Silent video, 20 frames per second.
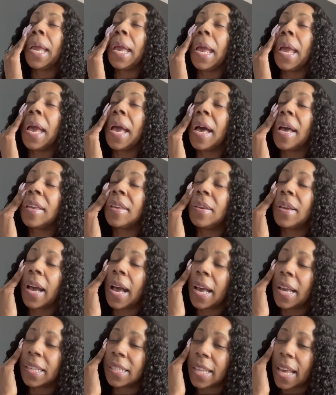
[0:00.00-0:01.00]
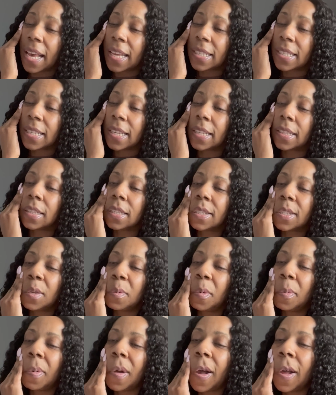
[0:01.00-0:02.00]
Yeah, you guys, that's it. The
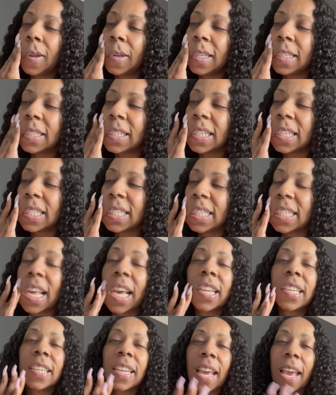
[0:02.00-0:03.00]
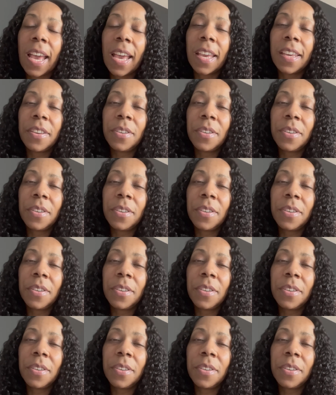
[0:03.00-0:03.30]
Super Bowl is this Sunday.